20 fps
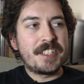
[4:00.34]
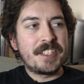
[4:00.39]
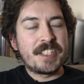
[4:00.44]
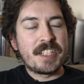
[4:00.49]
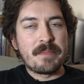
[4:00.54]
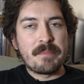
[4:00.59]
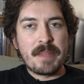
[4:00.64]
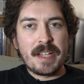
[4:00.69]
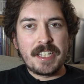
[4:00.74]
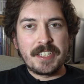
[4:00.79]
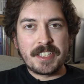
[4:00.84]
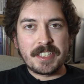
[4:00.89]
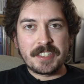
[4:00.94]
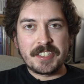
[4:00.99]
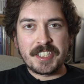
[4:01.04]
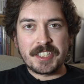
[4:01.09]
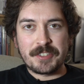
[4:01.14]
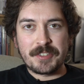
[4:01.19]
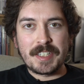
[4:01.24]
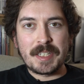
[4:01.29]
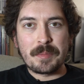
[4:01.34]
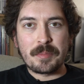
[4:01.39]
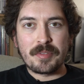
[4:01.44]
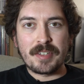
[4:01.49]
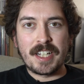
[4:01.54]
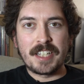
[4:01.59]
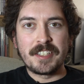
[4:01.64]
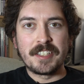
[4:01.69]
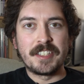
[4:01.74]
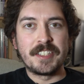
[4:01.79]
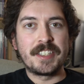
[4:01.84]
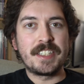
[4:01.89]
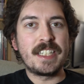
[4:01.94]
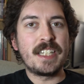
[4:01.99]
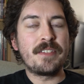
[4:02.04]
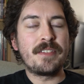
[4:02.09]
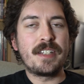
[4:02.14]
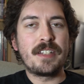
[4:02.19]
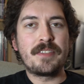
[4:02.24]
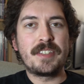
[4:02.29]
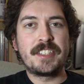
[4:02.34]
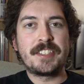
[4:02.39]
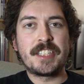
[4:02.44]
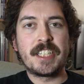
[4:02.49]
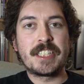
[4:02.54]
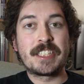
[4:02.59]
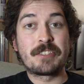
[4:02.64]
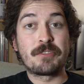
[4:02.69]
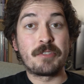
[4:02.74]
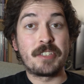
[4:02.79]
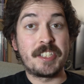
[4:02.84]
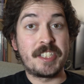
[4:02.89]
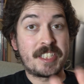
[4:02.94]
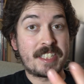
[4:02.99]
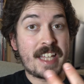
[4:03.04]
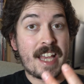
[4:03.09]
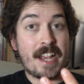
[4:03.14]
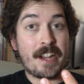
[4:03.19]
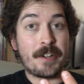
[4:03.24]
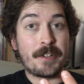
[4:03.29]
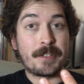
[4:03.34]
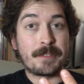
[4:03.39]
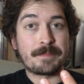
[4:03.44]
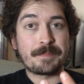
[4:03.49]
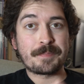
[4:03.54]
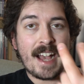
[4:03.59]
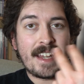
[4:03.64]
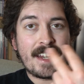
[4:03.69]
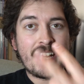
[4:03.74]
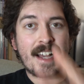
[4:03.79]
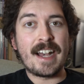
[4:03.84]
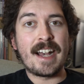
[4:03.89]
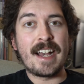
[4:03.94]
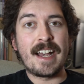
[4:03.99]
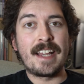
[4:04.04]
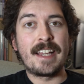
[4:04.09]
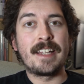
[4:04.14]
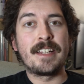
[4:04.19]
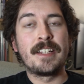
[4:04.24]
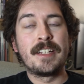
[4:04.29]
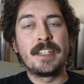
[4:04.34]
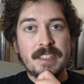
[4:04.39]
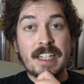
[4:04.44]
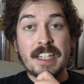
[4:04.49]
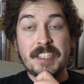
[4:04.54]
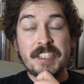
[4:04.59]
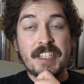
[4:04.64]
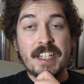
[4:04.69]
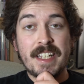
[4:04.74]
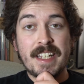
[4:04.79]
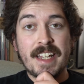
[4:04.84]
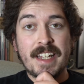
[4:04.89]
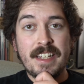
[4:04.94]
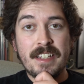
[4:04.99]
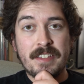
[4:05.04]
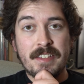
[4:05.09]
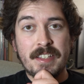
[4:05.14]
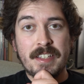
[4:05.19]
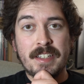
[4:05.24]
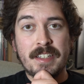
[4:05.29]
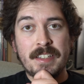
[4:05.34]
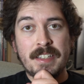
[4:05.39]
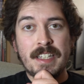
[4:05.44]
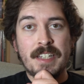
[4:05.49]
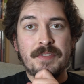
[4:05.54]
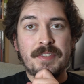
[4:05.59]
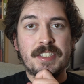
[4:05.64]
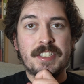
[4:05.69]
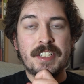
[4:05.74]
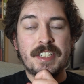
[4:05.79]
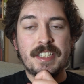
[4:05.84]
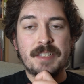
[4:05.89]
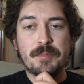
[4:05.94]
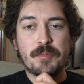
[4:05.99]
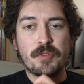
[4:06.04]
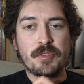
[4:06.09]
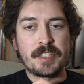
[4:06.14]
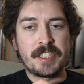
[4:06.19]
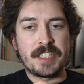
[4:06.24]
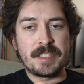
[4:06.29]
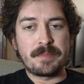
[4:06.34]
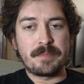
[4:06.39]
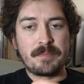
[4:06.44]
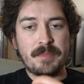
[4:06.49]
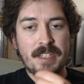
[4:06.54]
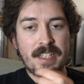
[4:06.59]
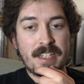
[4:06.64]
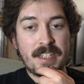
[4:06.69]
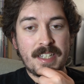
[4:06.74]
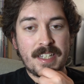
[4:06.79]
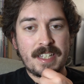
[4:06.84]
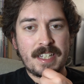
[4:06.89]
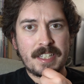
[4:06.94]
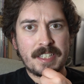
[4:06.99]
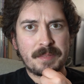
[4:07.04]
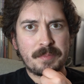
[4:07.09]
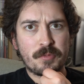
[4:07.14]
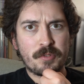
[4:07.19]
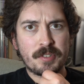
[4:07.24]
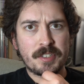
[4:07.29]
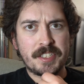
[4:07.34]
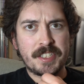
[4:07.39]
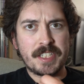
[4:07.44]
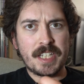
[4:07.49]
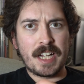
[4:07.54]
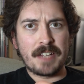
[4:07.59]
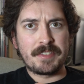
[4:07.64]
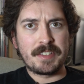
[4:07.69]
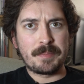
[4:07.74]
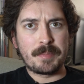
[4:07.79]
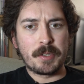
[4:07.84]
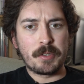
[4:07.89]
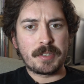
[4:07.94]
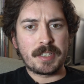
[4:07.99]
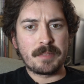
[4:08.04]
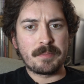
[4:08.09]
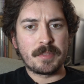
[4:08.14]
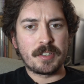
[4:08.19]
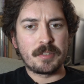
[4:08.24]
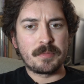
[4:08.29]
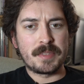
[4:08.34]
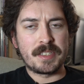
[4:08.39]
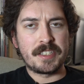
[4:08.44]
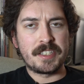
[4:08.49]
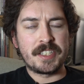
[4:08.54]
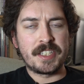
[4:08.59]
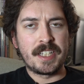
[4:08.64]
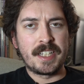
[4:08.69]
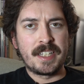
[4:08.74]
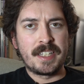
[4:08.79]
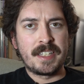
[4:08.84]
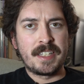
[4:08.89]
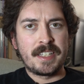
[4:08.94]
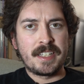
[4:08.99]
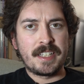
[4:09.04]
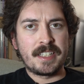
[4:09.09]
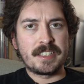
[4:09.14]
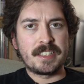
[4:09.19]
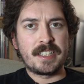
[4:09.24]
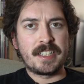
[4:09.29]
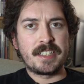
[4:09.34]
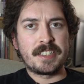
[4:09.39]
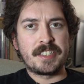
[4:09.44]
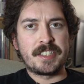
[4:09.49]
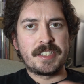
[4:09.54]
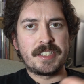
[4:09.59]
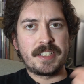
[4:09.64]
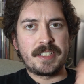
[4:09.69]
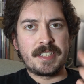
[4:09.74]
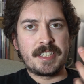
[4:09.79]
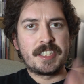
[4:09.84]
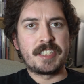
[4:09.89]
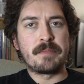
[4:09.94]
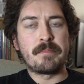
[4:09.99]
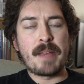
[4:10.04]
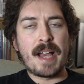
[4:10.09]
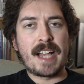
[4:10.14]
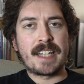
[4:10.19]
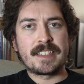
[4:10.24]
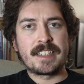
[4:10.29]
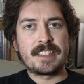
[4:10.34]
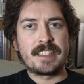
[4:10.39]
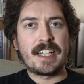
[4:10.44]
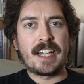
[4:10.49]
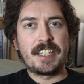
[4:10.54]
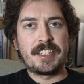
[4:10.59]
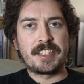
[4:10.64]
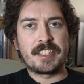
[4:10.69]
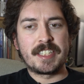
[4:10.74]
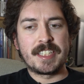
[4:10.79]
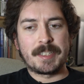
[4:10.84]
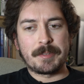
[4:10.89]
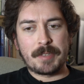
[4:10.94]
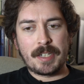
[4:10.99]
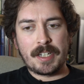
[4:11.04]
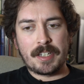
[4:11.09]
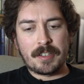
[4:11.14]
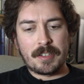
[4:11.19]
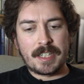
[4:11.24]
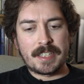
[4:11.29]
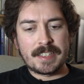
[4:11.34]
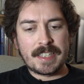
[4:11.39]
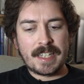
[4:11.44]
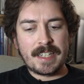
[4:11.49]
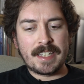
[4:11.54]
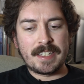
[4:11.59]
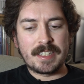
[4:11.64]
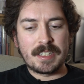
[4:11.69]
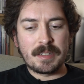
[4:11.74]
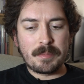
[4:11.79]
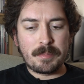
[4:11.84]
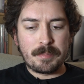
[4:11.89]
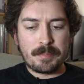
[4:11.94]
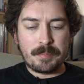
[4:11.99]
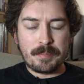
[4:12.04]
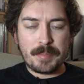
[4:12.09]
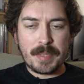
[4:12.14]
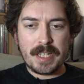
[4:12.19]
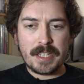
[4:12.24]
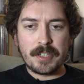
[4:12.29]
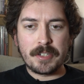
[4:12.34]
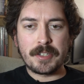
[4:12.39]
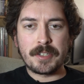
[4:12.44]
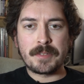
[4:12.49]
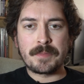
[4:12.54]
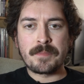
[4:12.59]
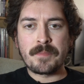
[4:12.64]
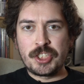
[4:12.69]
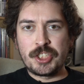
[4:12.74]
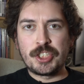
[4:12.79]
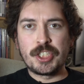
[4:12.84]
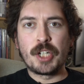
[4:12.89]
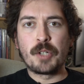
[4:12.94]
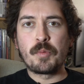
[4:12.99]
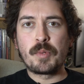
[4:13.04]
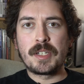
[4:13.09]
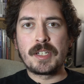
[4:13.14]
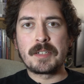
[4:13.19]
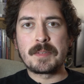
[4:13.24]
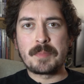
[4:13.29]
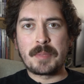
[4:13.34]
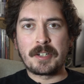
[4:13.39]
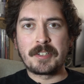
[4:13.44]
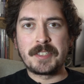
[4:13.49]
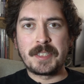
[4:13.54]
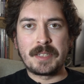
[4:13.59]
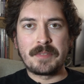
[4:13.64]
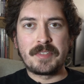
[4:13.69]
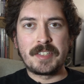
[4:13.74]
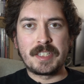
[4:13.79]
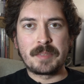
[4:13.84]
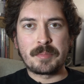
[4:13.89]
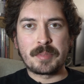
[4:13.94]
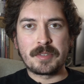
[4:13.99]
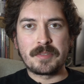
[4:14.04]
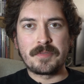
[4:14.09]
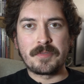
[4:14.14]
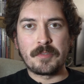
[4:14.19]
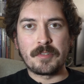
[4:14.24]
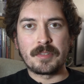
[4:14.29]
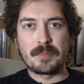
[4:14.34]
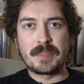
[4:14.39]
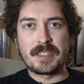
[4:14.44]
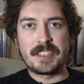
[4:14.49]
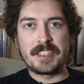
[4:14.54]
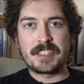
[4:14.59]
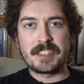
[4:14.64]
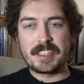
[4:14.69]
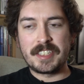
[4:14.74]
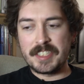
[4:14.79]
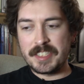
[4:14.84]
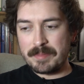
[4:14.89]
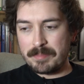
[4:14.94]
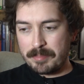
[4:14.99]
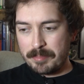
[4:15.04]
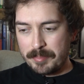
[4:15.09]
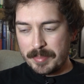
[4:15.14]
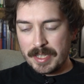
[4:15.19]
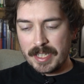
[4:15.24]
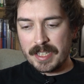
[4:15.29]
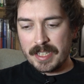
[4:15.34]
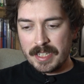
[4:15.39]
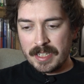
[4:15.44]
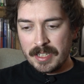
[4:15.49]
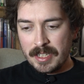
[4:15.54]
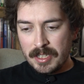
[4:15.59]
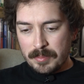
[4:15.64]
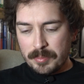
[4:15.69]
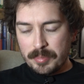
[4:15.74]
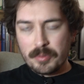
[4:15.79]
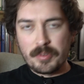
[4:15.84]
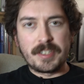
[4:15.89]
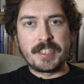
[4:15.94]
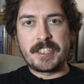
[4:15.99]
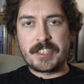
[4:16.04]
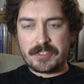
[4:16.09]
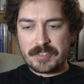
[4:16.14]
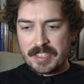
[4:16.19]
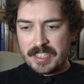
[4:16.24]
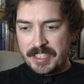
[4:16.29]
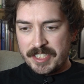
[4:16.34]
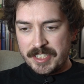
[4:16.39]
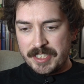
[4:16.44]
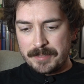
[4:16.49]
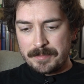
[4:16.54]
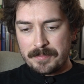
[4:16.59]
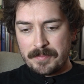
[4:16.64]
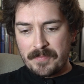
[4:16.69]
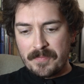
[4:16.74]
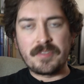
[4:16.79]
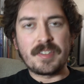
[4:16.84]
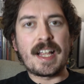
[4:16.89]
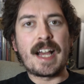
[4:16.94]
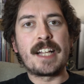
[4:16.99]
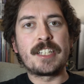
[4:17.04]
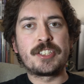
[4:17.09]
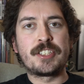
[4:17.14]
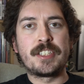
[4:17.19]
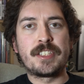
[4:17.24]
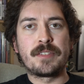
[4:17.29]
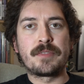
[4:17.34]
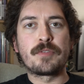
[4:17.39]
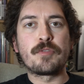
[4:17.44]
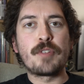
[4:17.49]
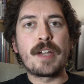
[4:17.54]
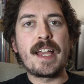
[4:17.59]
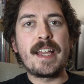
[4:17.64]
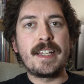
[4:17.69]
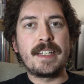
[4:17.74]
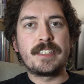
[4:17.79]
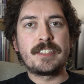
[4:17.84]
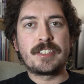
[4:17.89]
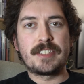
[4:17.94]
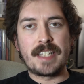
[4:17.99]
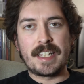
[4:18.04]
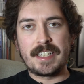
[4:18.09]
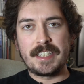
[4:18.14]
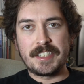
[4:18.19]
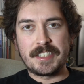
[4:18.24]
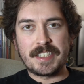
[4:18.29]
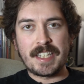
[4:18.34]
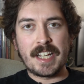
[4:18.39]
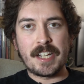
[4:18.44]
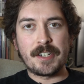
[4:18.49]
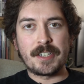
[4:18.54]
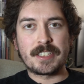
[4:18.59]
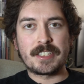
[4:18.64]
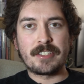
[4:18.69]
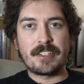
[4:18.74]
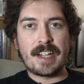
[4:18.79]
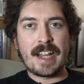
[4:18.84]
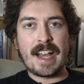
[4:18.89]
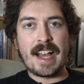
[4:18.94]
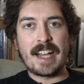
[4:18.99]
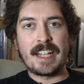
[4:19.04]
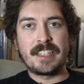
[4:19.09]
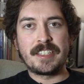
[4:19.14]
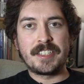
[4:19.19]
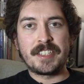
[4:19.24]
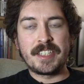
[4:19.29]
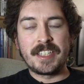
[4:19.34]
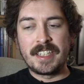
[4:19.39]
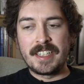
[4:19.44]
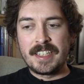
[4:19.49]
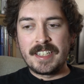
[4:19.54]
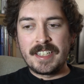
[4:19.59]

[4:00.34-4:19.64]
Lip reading: this amazing screen presence, even if it's just through a stare, eye to eye, not saying anything. If it's in his more soft-spoken moments, it's magnetizing as well. And then in the bigger, showier parts of his performance, these big, boisterous flashes of rage that his character has,